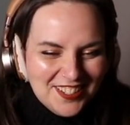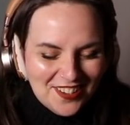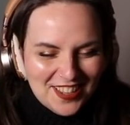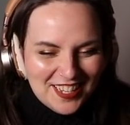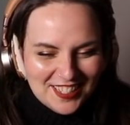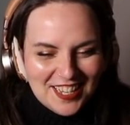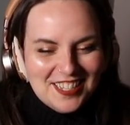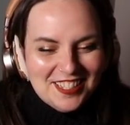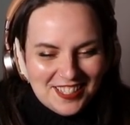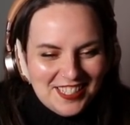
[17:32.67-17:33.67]
So I think it's like
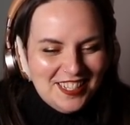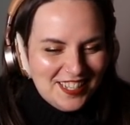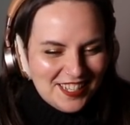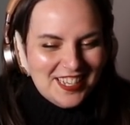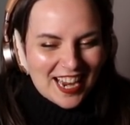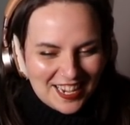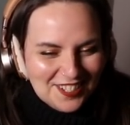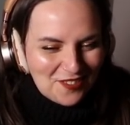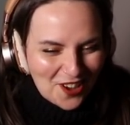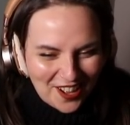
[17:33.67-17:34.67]
sus-
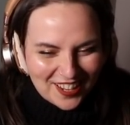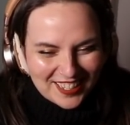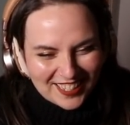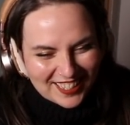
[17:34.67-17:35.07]
sustains what.